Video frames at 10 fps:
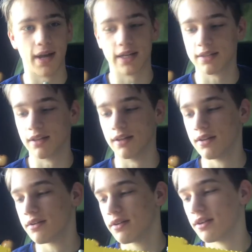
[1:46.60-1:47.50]
back in the
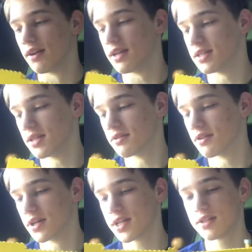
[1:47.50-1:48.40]

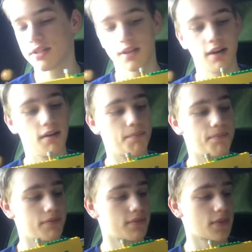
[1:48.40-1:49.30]
1930s. Um,
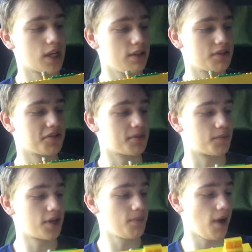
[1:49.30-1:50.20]
this was a
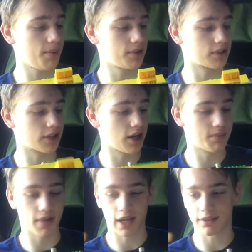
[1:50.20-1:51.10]
pretty popular gun
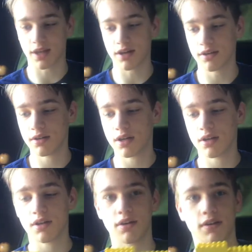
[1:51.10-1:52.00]
back then.
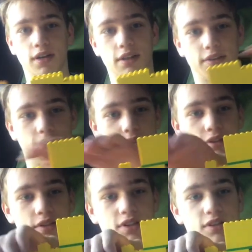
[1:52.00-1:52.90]
We got the
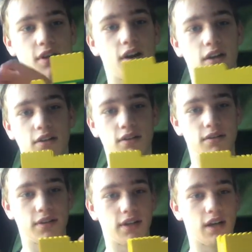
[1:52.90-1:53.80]
stock,
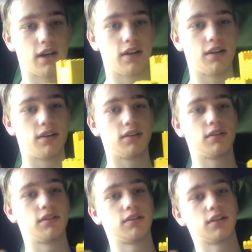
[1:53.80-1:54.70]
we got
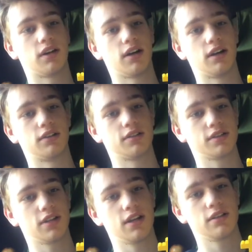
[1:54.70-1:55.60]
iron
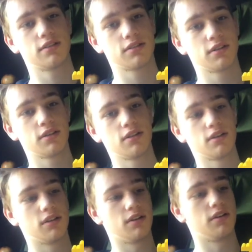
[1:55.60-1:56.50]
sights,
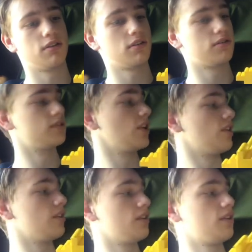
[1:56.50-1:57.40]
the
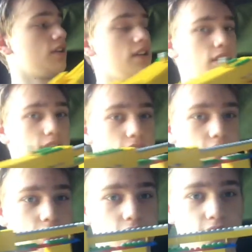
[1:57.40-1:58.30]
rear, and
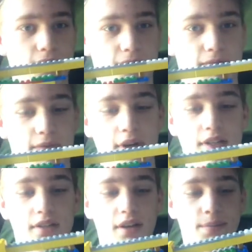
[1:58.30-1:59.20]
the
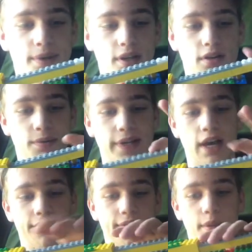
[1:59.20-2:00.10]
front up here. We
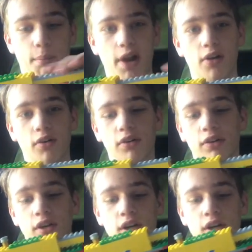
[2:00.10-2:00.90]
got the barrel,